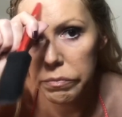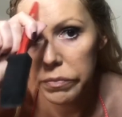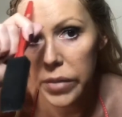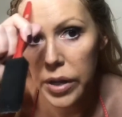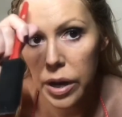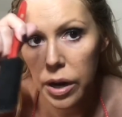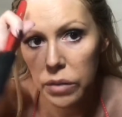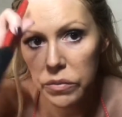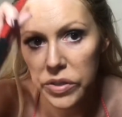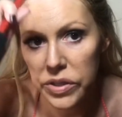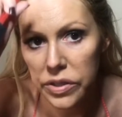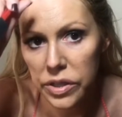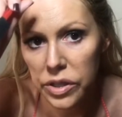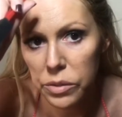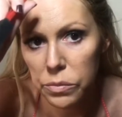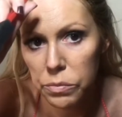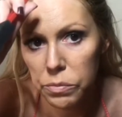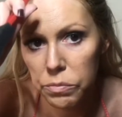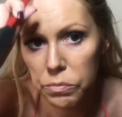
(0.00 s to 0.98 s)
then obviously
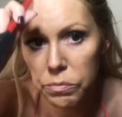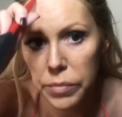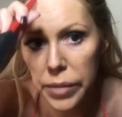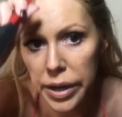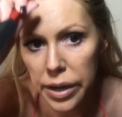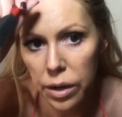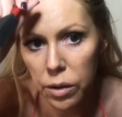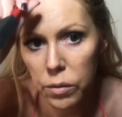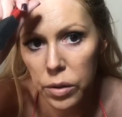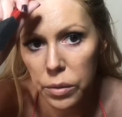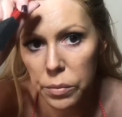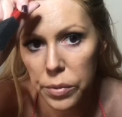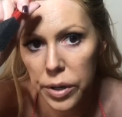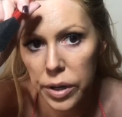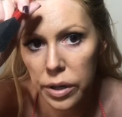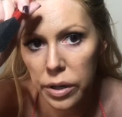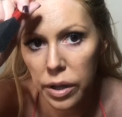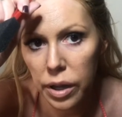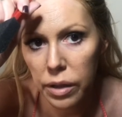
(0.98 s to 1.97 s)
you may not want to
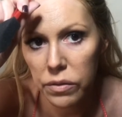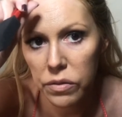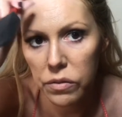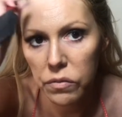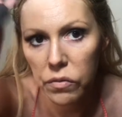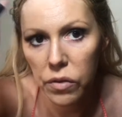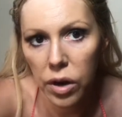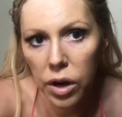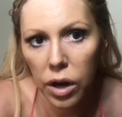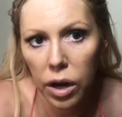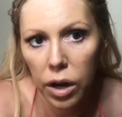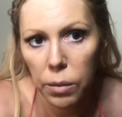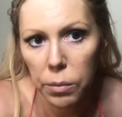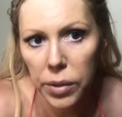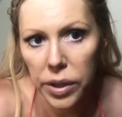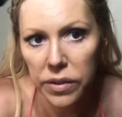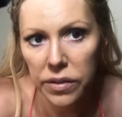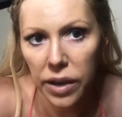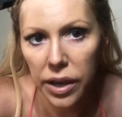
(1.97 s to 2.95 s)
put it as far
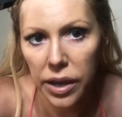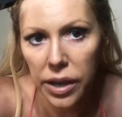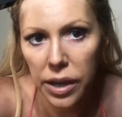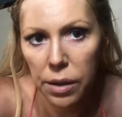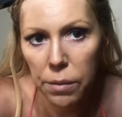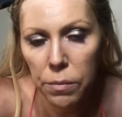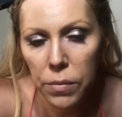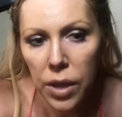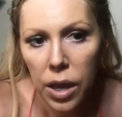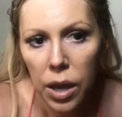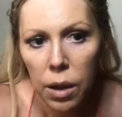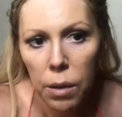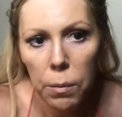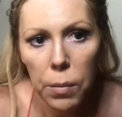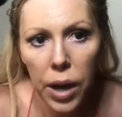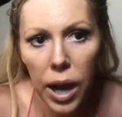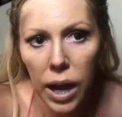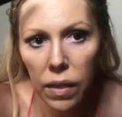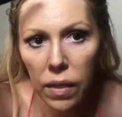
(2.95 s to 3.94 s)
up as I am.
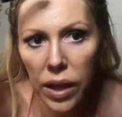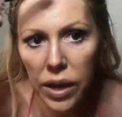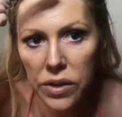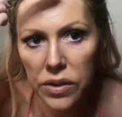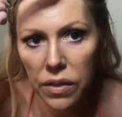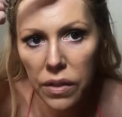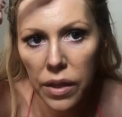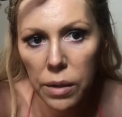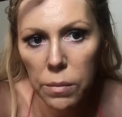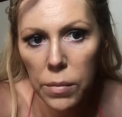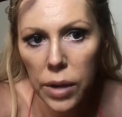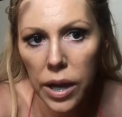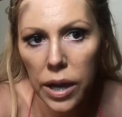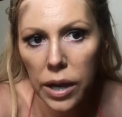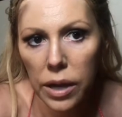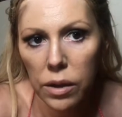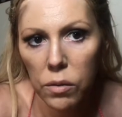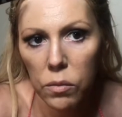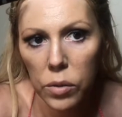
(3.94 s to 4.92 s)
But I like to lay
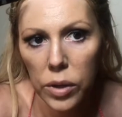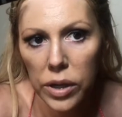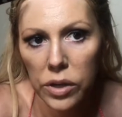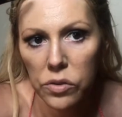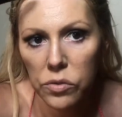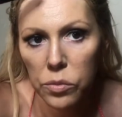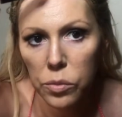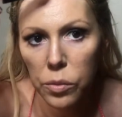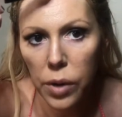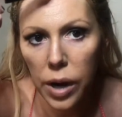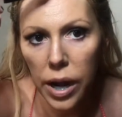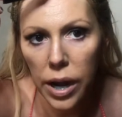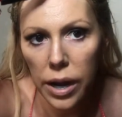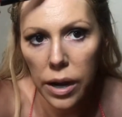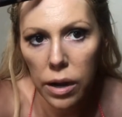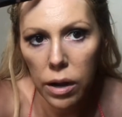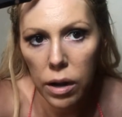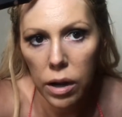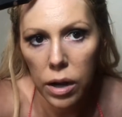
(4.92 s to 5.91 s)
my wigs
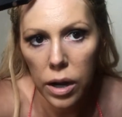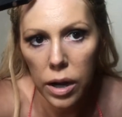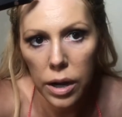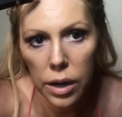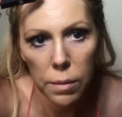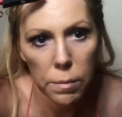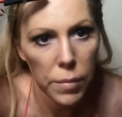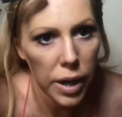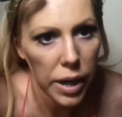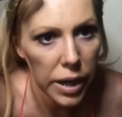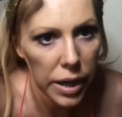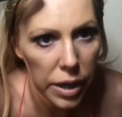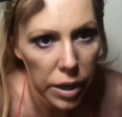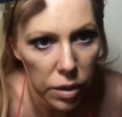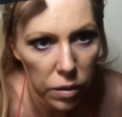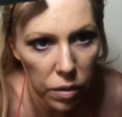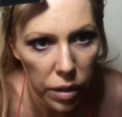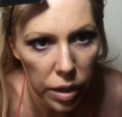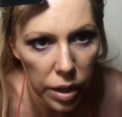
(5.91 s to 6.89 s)
right on my
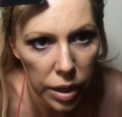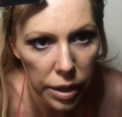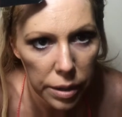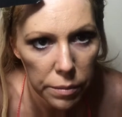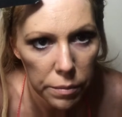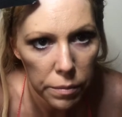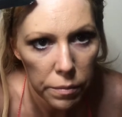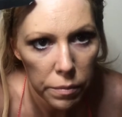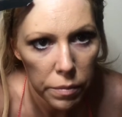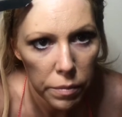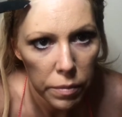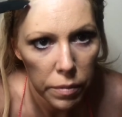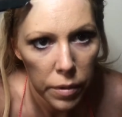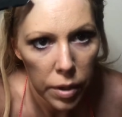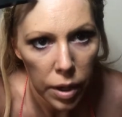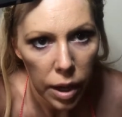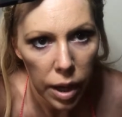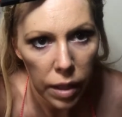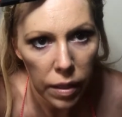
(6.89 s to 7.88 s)
hairline.
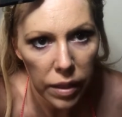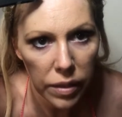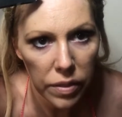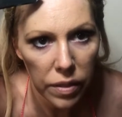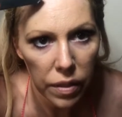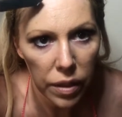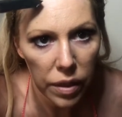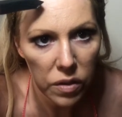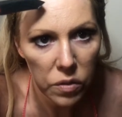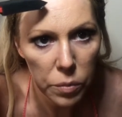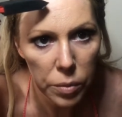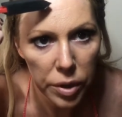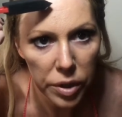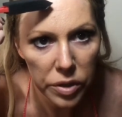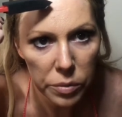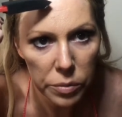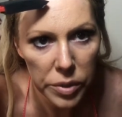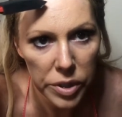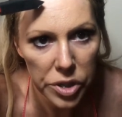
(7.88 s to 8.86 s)
I like the lace
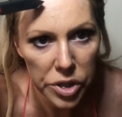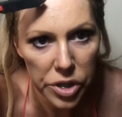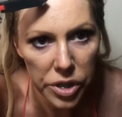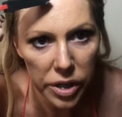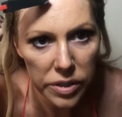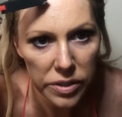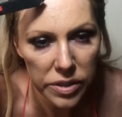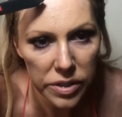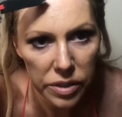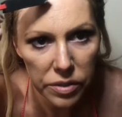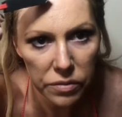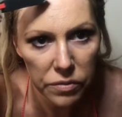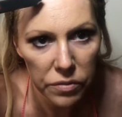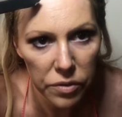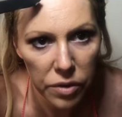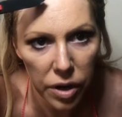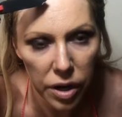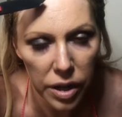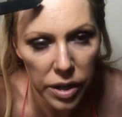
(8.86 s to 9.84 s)
part to be just in
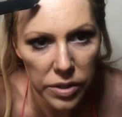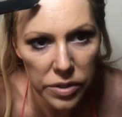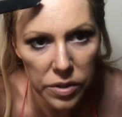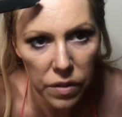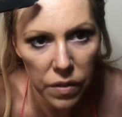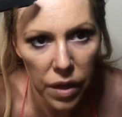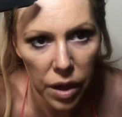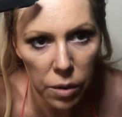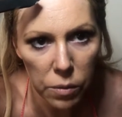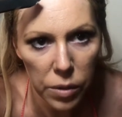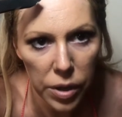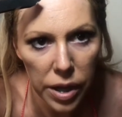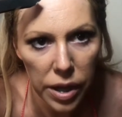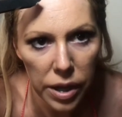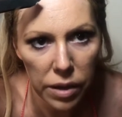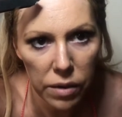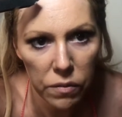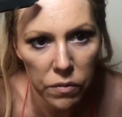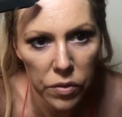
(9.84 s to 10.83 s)
front, so that
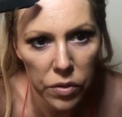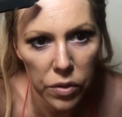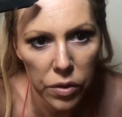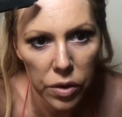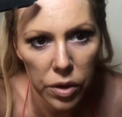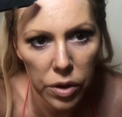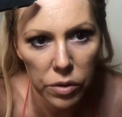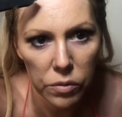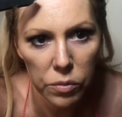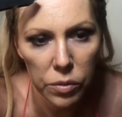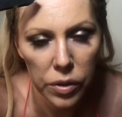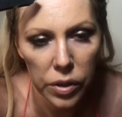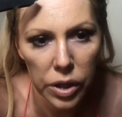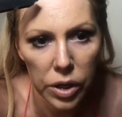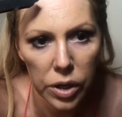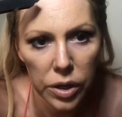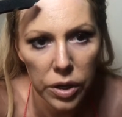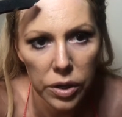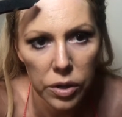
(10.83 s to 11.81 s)
way if they're
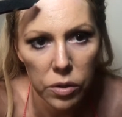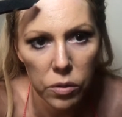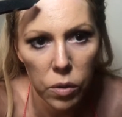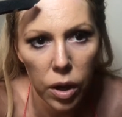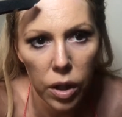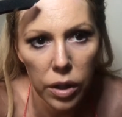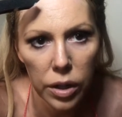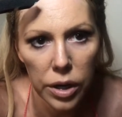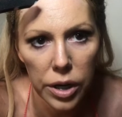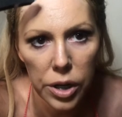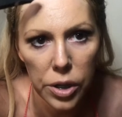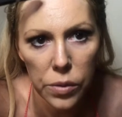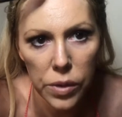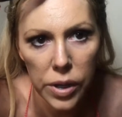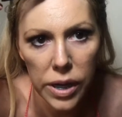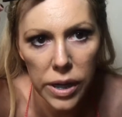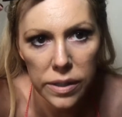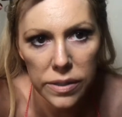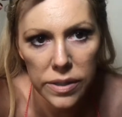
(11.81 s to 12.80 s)
really good quality, you
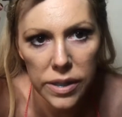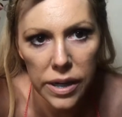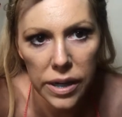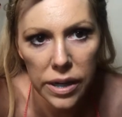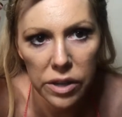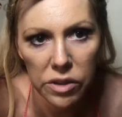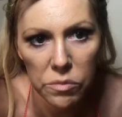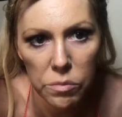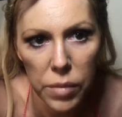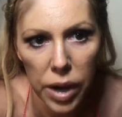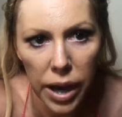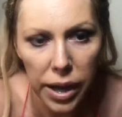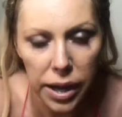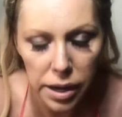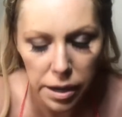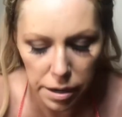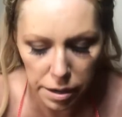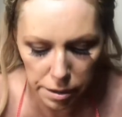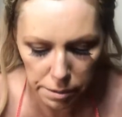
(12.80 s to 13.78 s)
can't see any of my
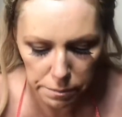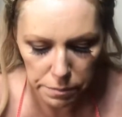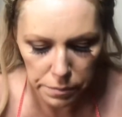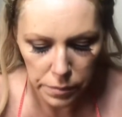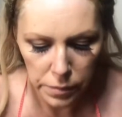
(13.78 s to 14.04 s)
hair.